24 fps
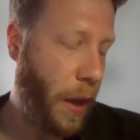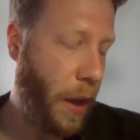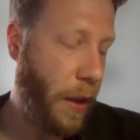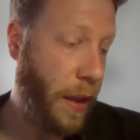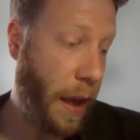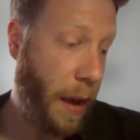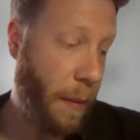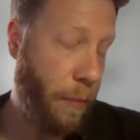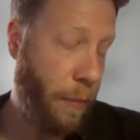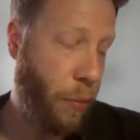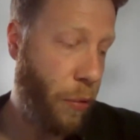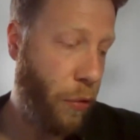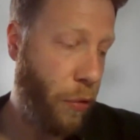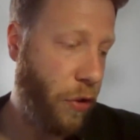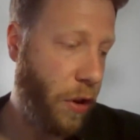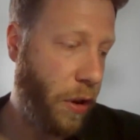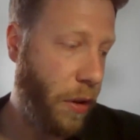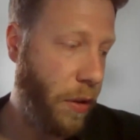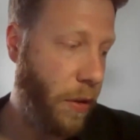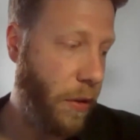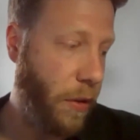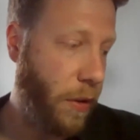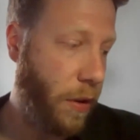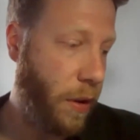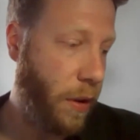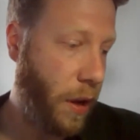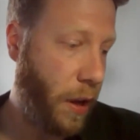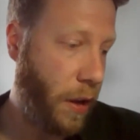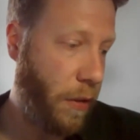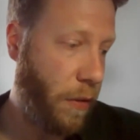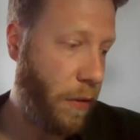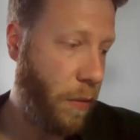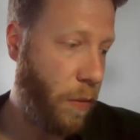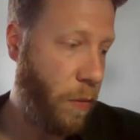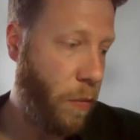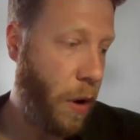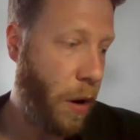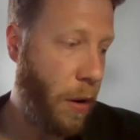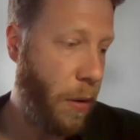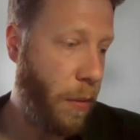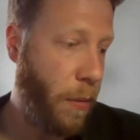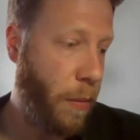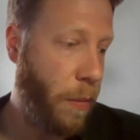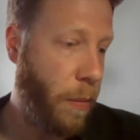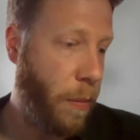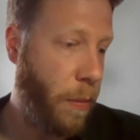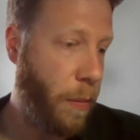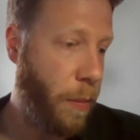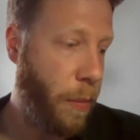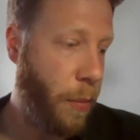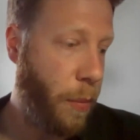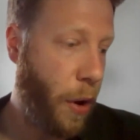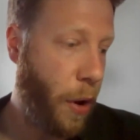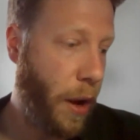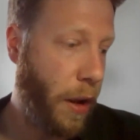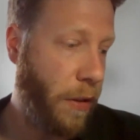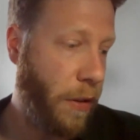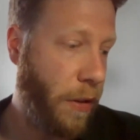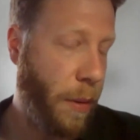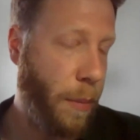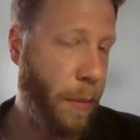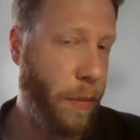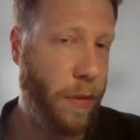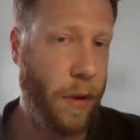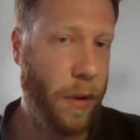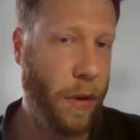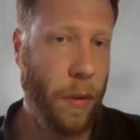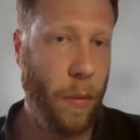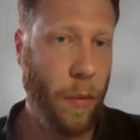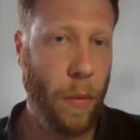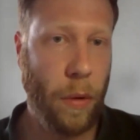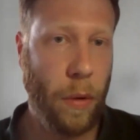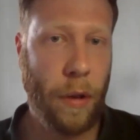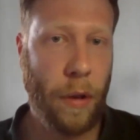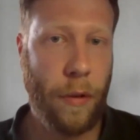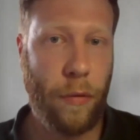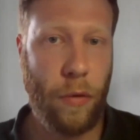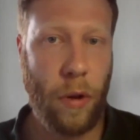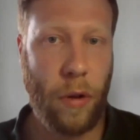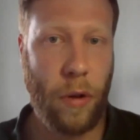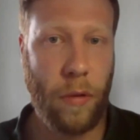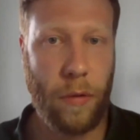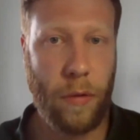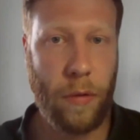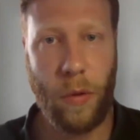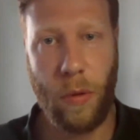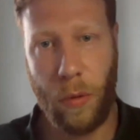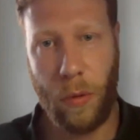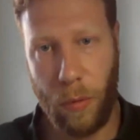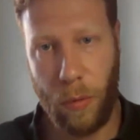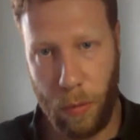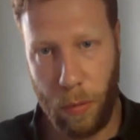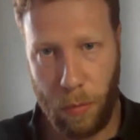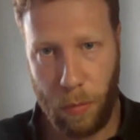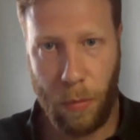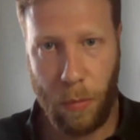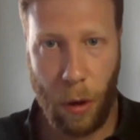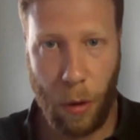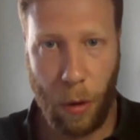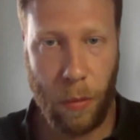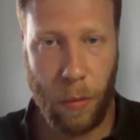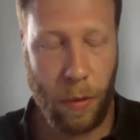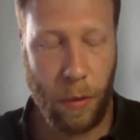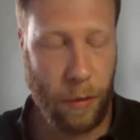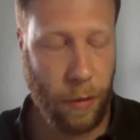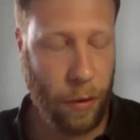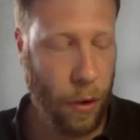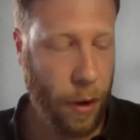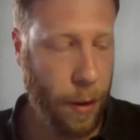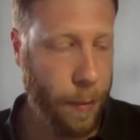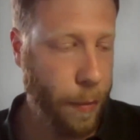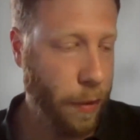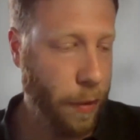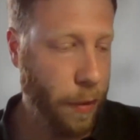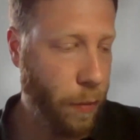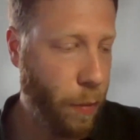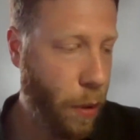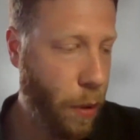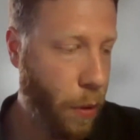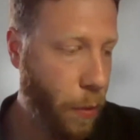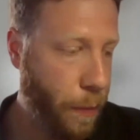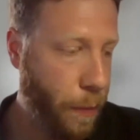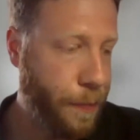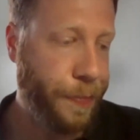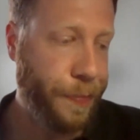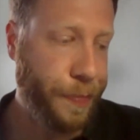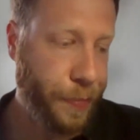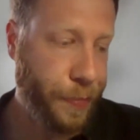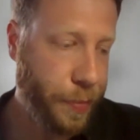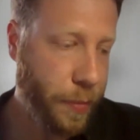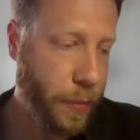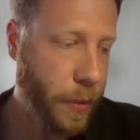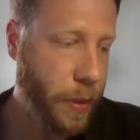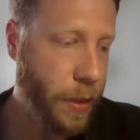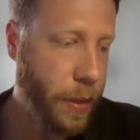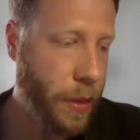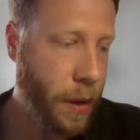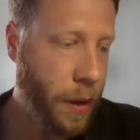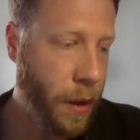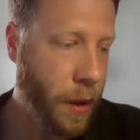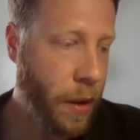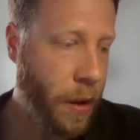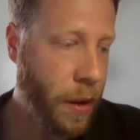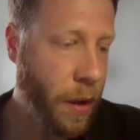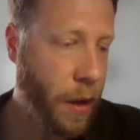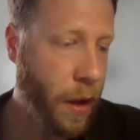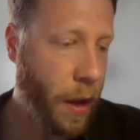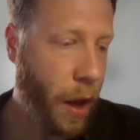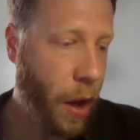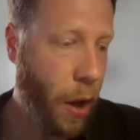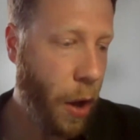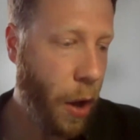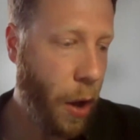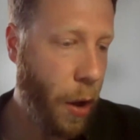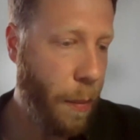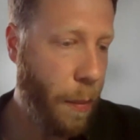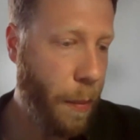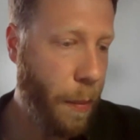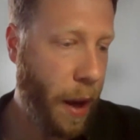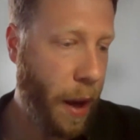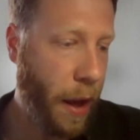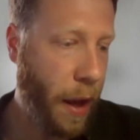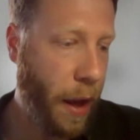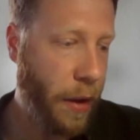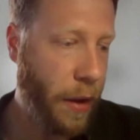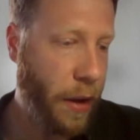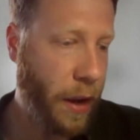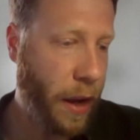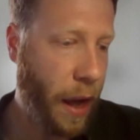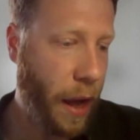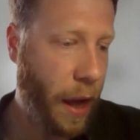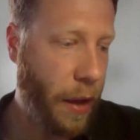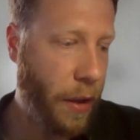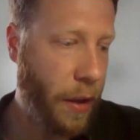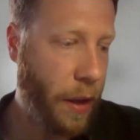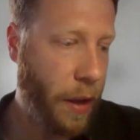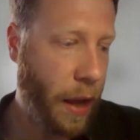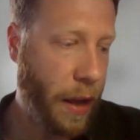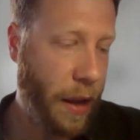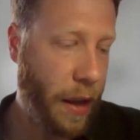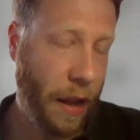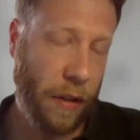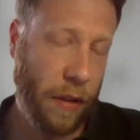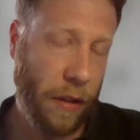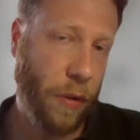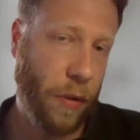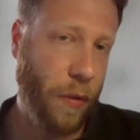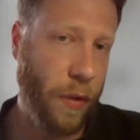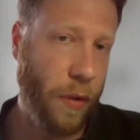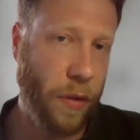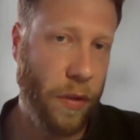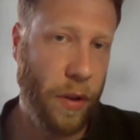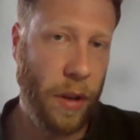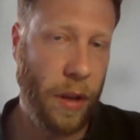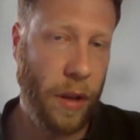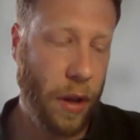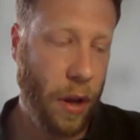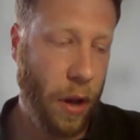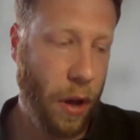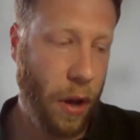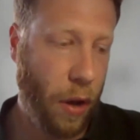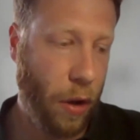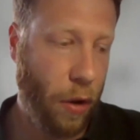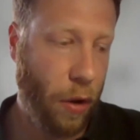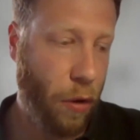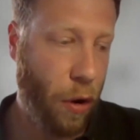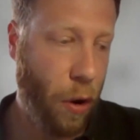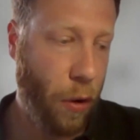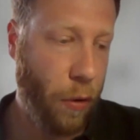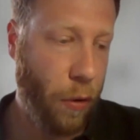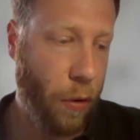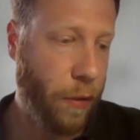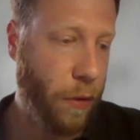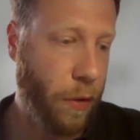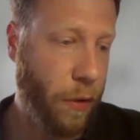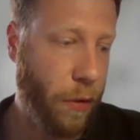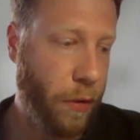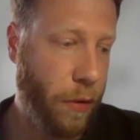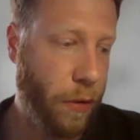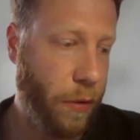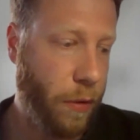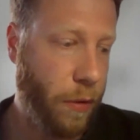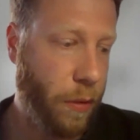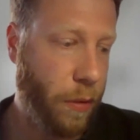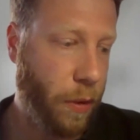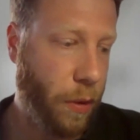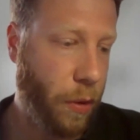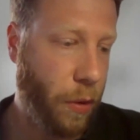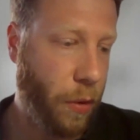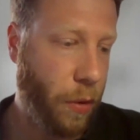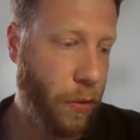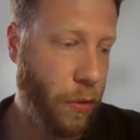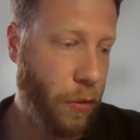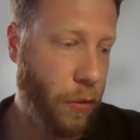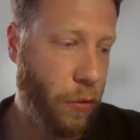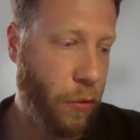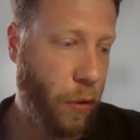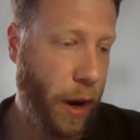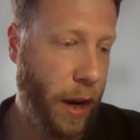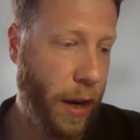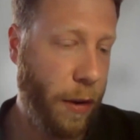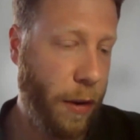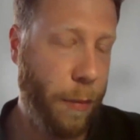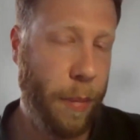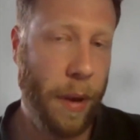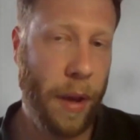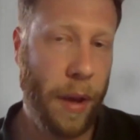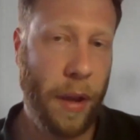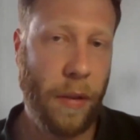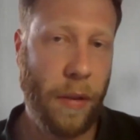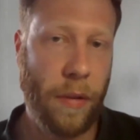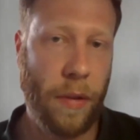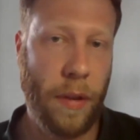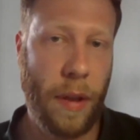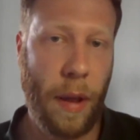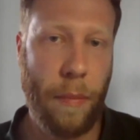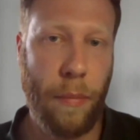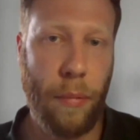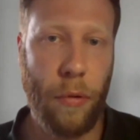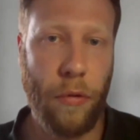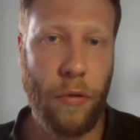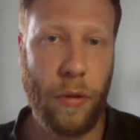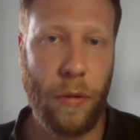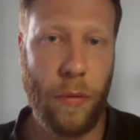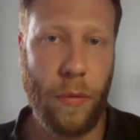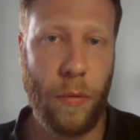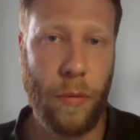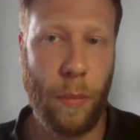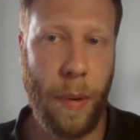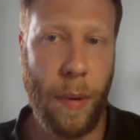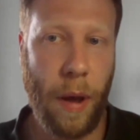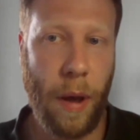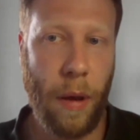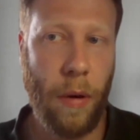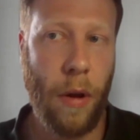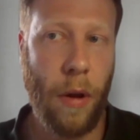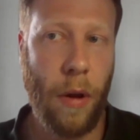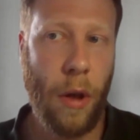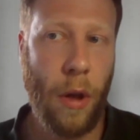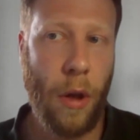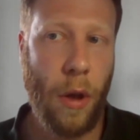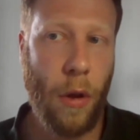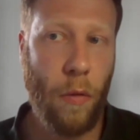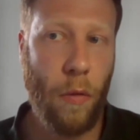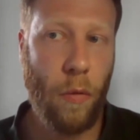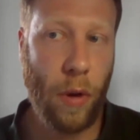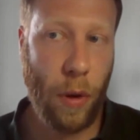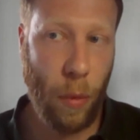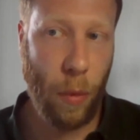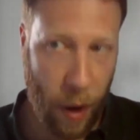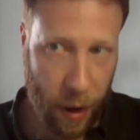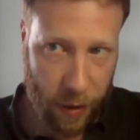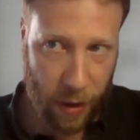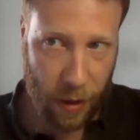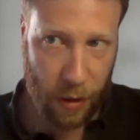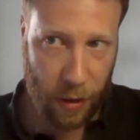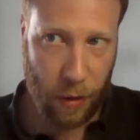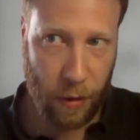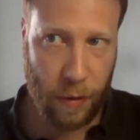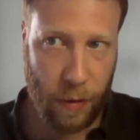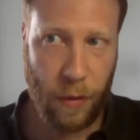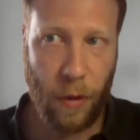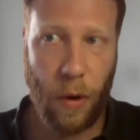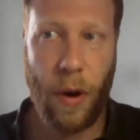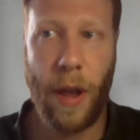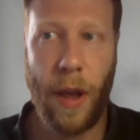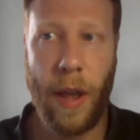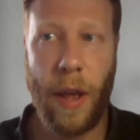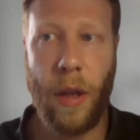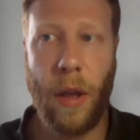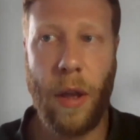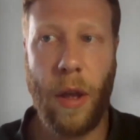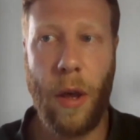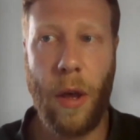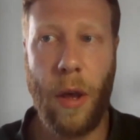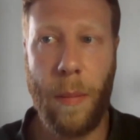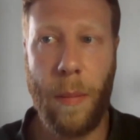and that project is run by Somerset Wildlife Trust, who own the site as well. And that's obviously grassland on drained peat. So that project's all about re-wetting the site,